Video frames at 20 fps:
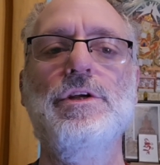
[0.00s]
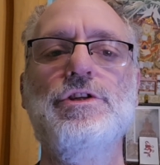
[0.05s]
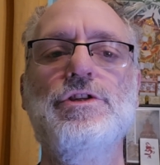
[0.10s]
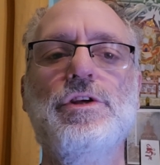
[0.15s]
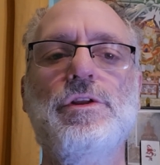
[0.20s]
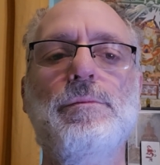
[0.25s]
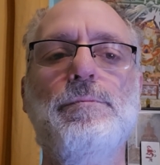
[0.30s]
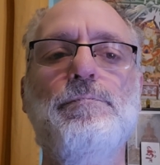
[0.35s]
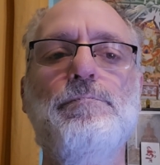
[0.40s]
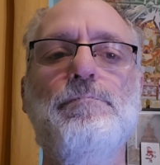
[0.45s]

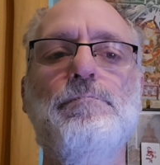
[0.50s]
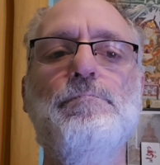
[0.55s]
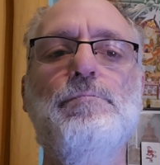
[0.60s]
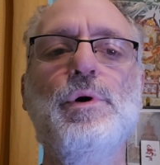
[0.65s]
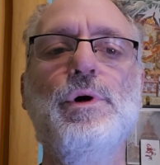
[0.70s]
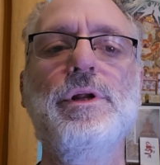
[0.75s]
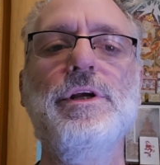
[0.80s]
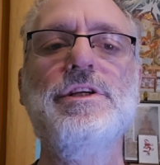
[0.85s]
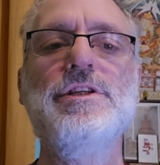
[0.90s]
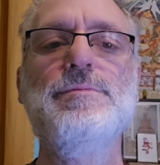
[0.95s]
So the
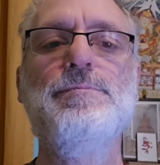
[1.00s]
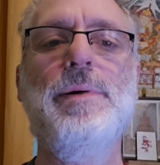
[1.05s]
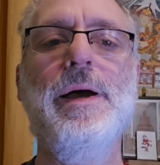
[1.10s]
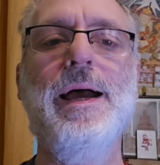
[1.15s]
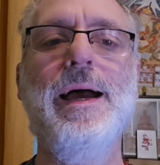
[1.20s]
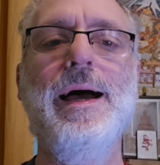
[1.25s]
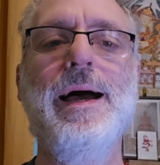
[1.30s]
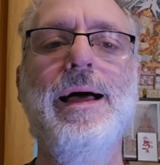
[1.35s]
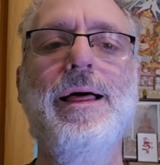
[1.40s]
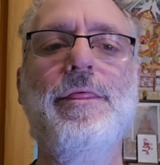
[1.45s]
Buddhist
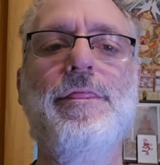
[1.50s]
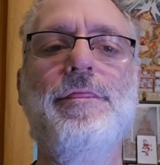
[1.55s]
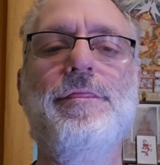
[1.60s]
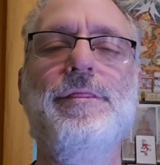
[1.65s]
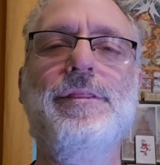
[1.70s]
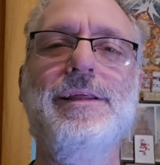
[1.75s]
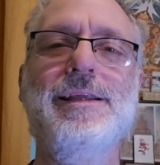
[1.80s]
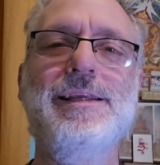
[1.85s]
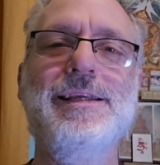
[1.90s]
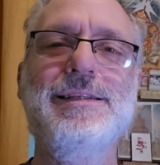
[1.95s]
path
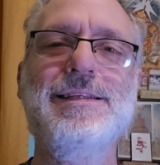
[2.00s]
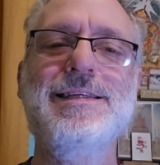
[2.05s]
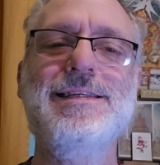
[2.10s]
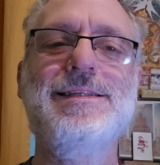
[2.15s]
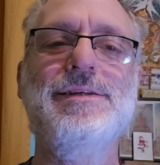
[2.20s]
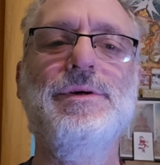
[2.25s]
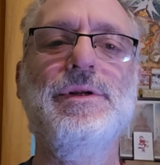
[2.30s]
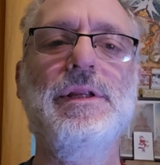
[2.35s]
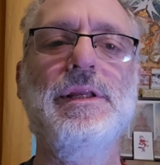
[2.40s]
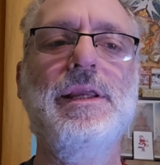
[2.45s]
gets
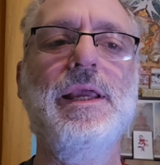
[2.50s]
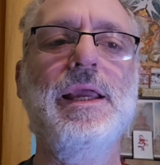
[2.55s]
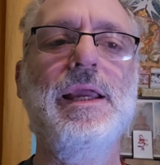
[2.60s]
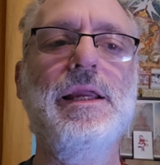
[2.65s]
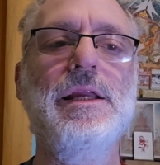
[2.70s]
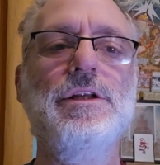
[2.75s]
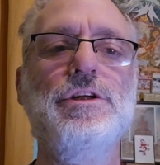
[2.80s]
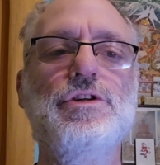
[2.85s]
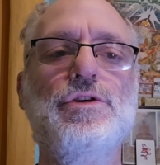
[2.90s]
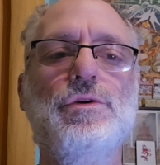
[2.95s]
us to
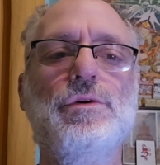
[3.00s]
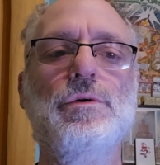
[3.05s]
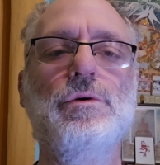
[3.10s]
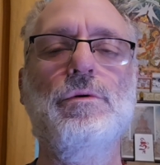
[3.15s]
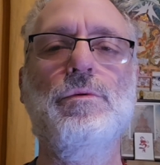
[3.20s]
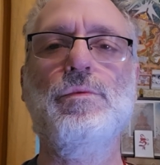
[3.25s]
engage